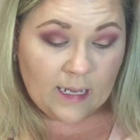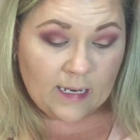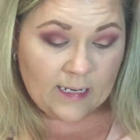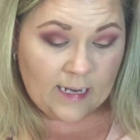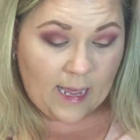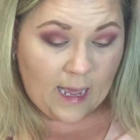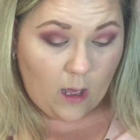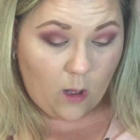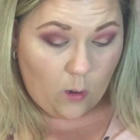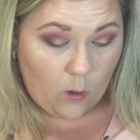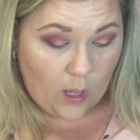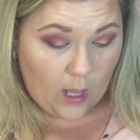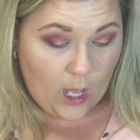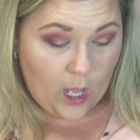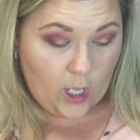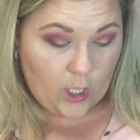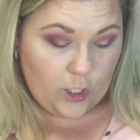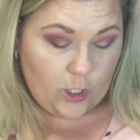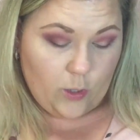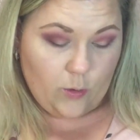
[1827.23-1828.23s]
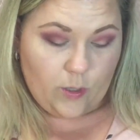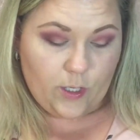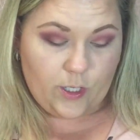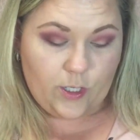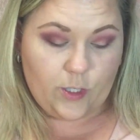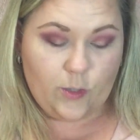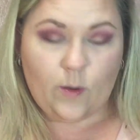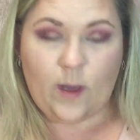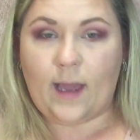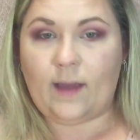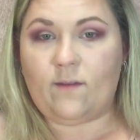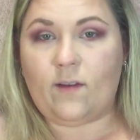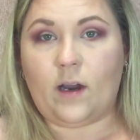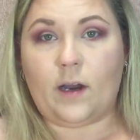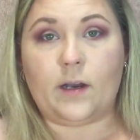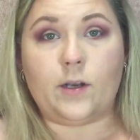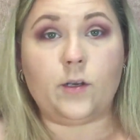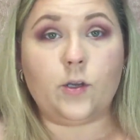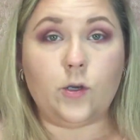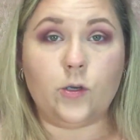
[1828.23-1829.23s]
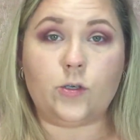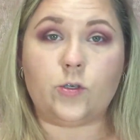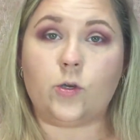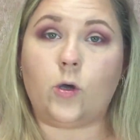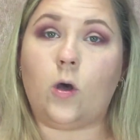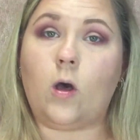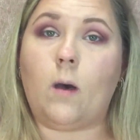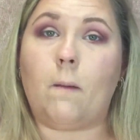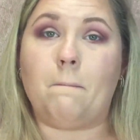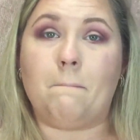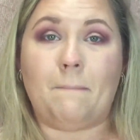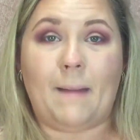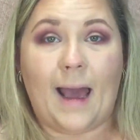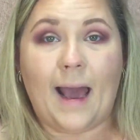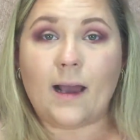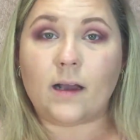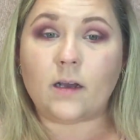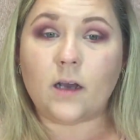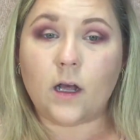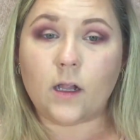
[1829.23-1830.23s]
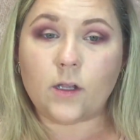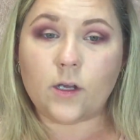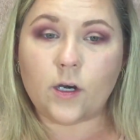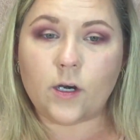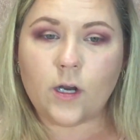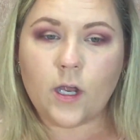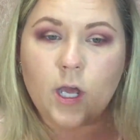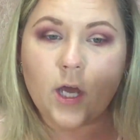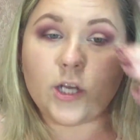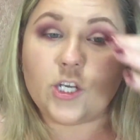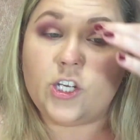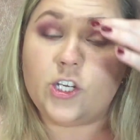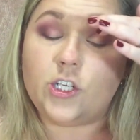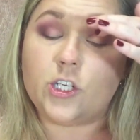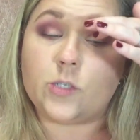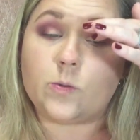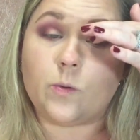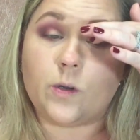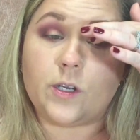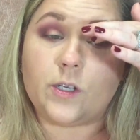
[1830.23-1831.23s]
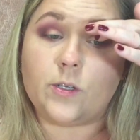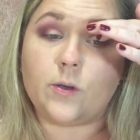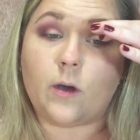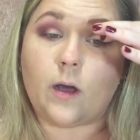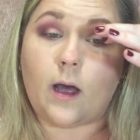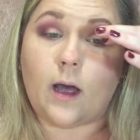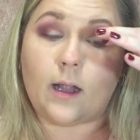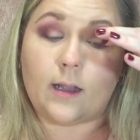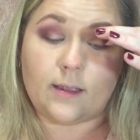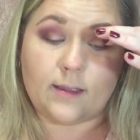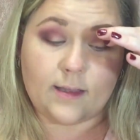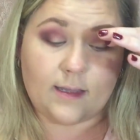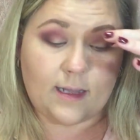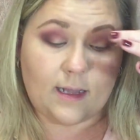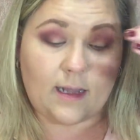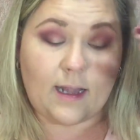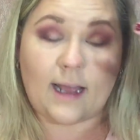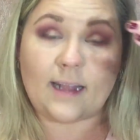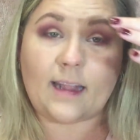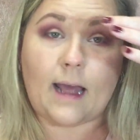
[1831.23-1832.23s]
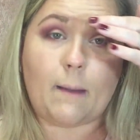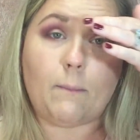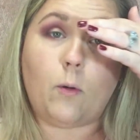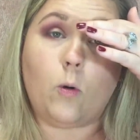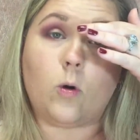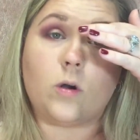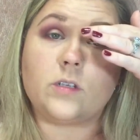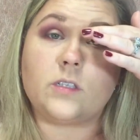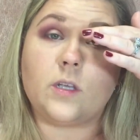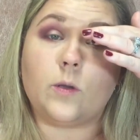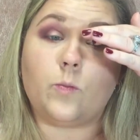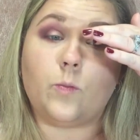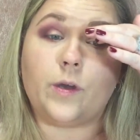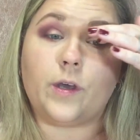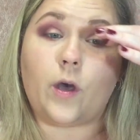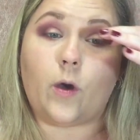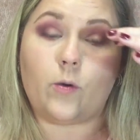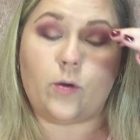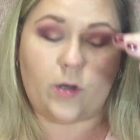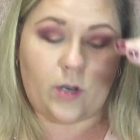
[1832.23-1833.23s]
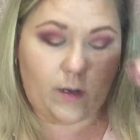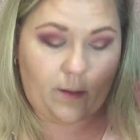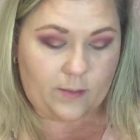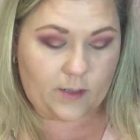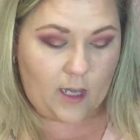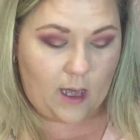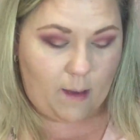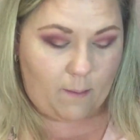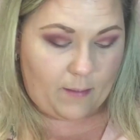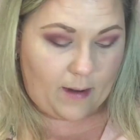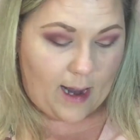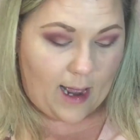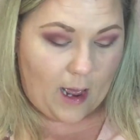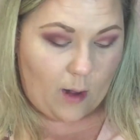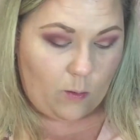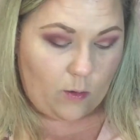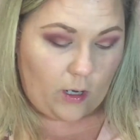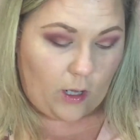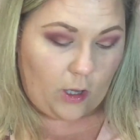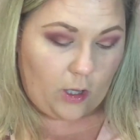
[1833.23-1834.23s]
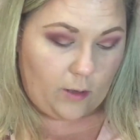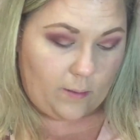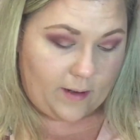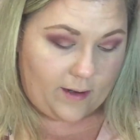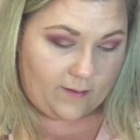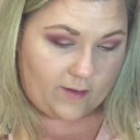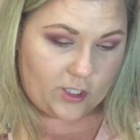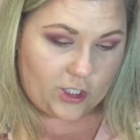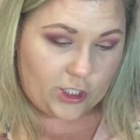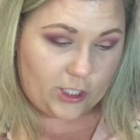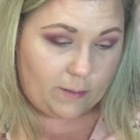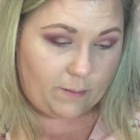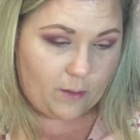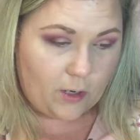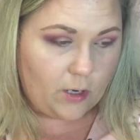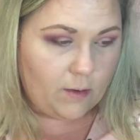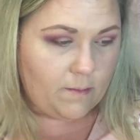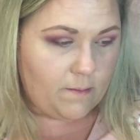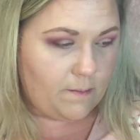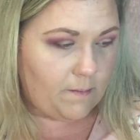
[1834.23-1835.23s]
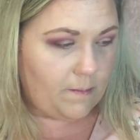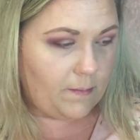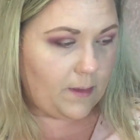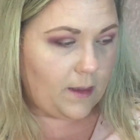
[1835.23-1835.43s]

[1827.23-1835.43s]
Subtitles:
Now you could do a very neutral matte color. You just want to do like that porcelain would go good up top, but I want a little bit of a shimmer.